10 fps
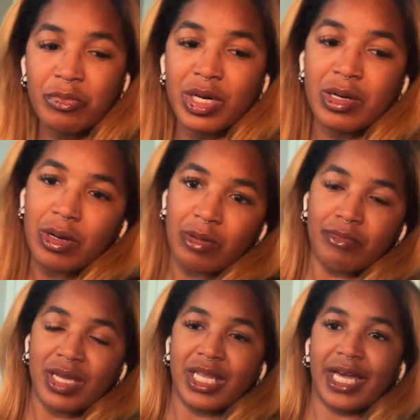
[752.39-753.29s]
But
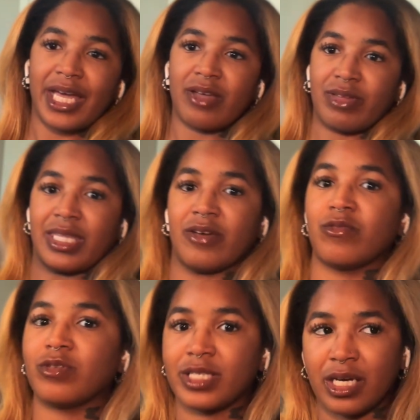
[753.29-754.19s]
me not having that
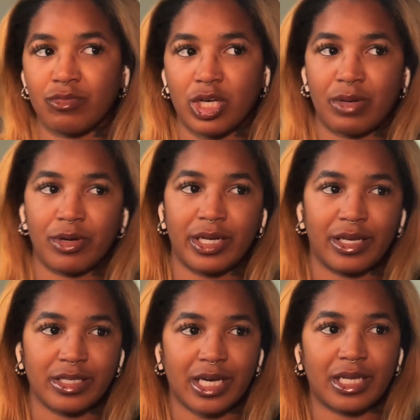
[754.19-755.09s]
full time job right now
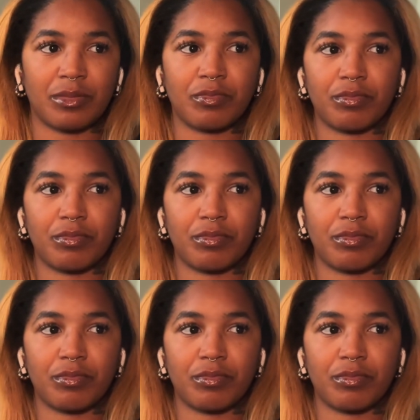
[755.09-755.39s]
has kind of